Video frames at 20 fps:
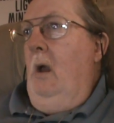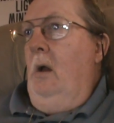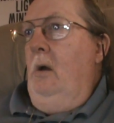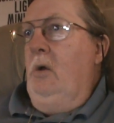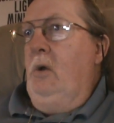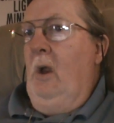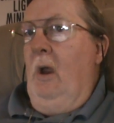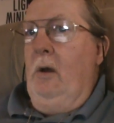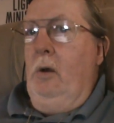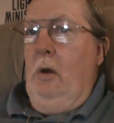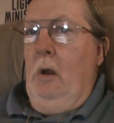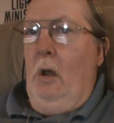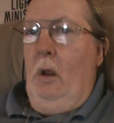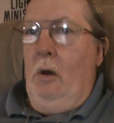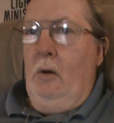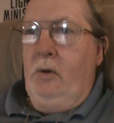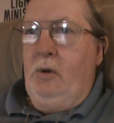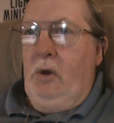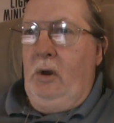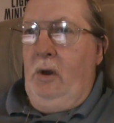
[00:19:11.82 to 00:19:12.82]

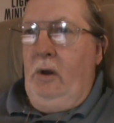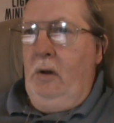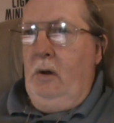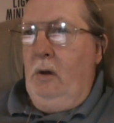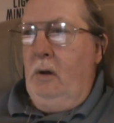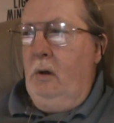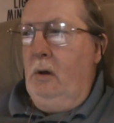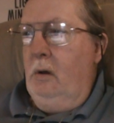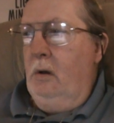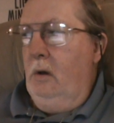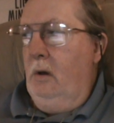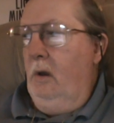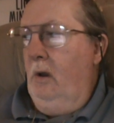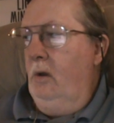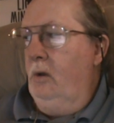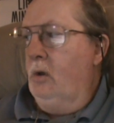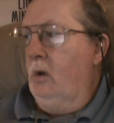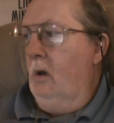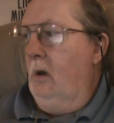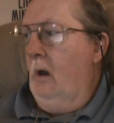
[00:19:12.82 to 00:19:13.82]
Technology
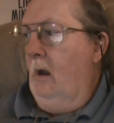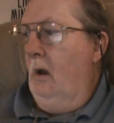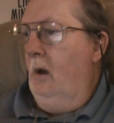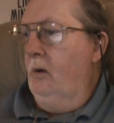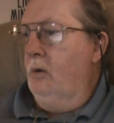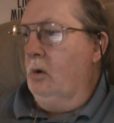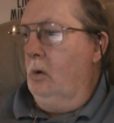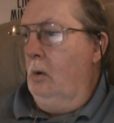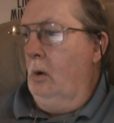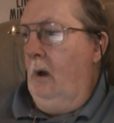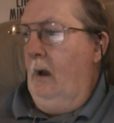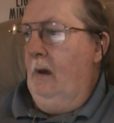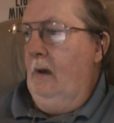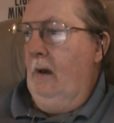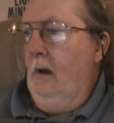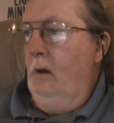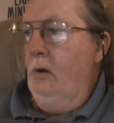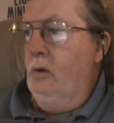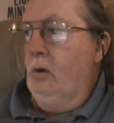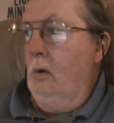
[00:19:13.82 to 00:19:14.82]
isn't as great
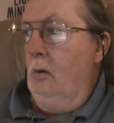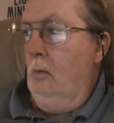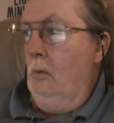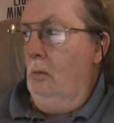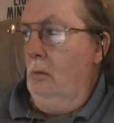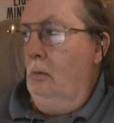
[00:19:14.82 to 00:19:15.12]
as it